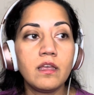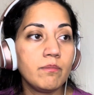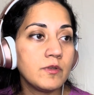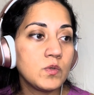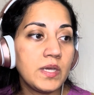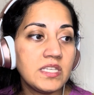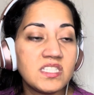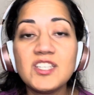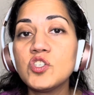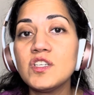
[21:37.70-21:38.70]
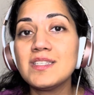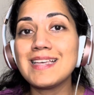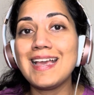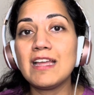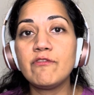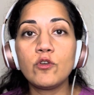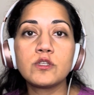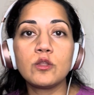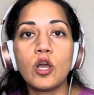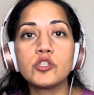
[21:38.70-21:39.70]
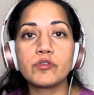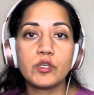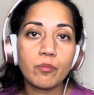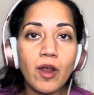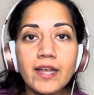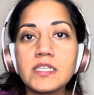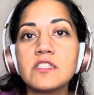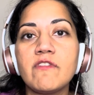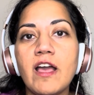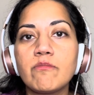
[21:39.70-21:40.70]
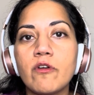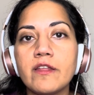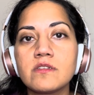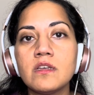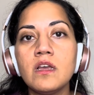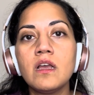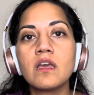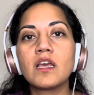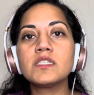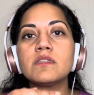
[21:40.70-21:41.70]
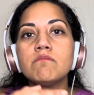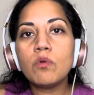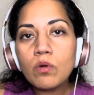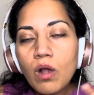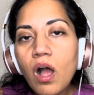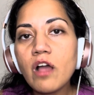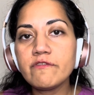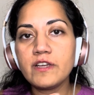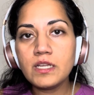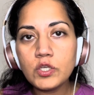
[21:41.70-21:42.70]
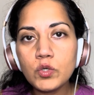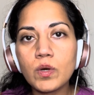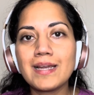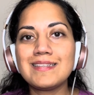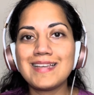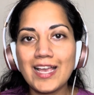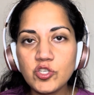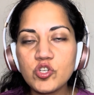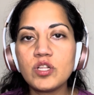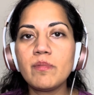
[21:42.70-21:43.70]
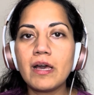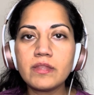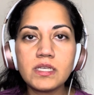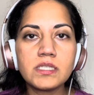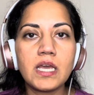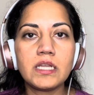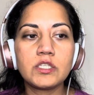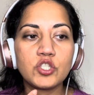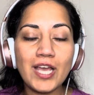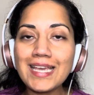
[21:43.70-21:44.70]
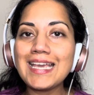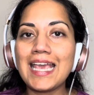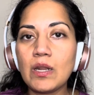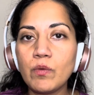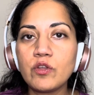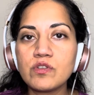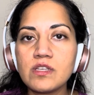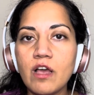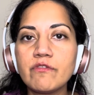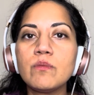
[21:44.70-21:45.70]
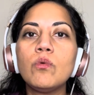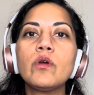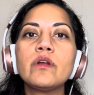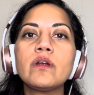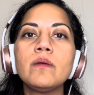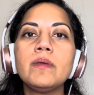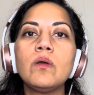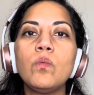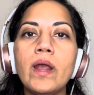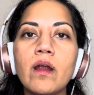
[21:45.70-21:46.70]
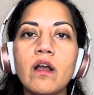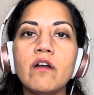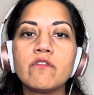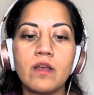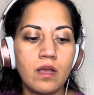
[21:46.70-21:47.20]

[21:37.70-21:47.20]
Between dishes and folding laundry, you practice 5 breaths. Because the more often you are intentional about this and checking in with yourself, the more you're going to be aware of,